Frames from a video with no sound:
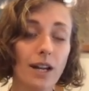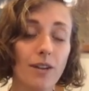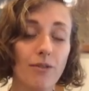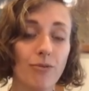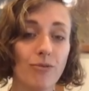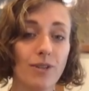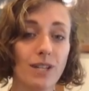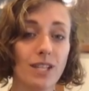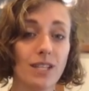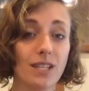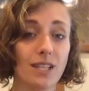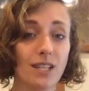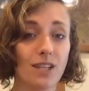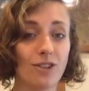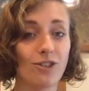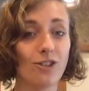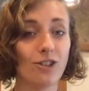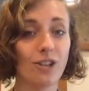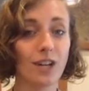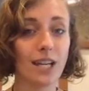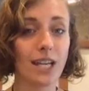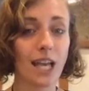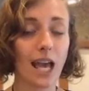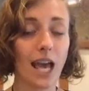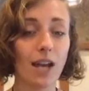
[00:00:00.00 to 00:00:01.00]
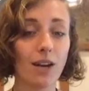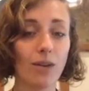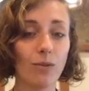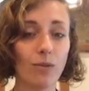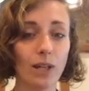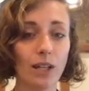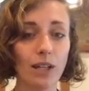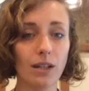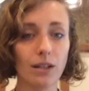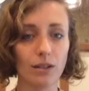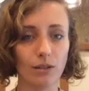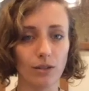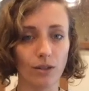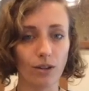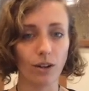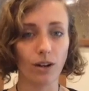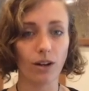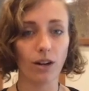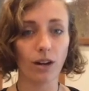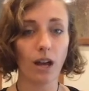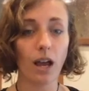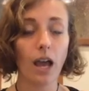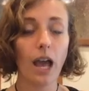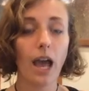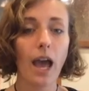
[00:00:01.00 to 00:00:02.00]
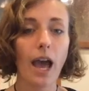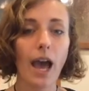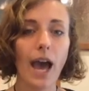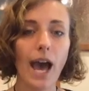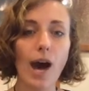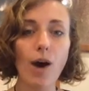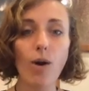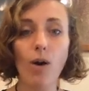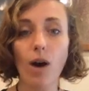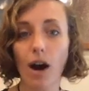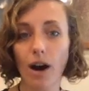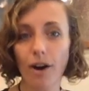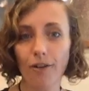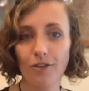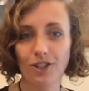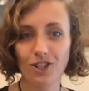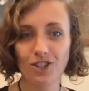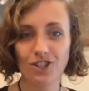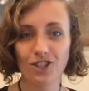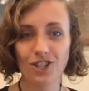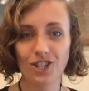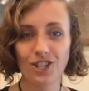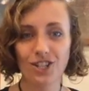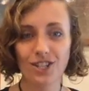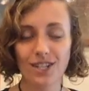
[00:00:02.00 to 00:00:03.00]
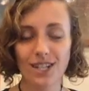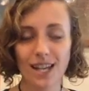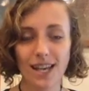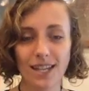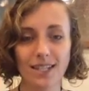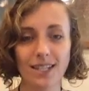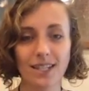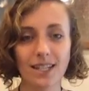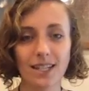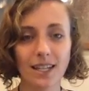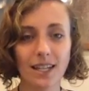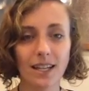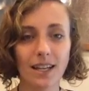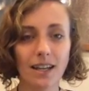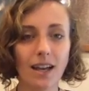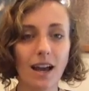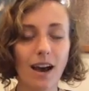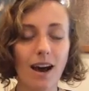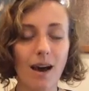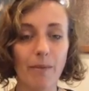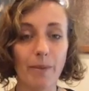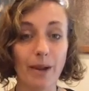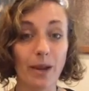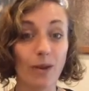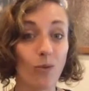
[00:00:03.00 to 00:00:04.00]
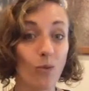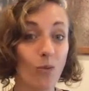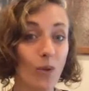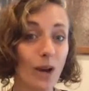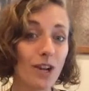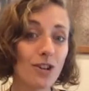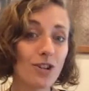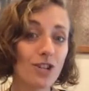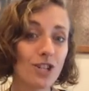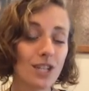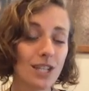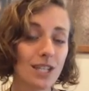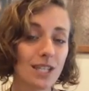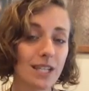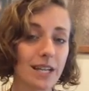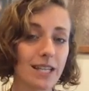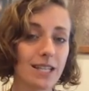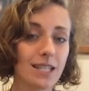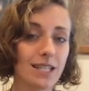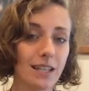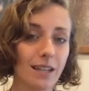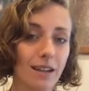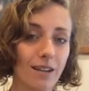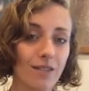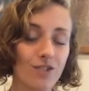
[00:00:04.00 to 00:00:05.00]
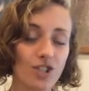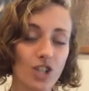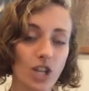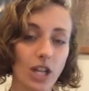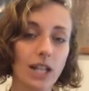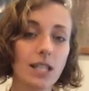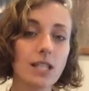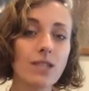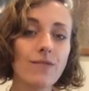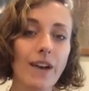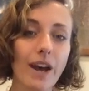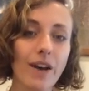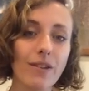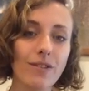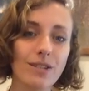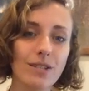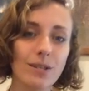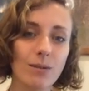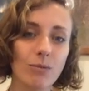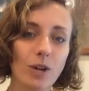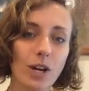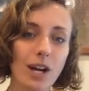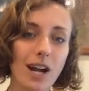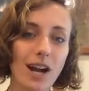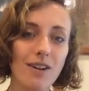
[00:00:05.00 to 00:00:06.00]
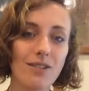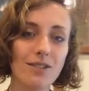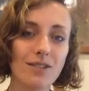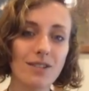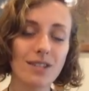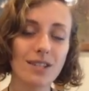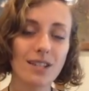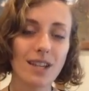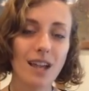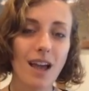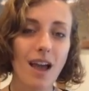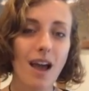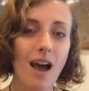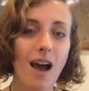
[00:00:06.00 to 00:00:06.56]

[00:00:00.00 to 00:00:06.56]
If we see her again, we can learn how often she's nesting and where she's nesting if she gets found somewhere else.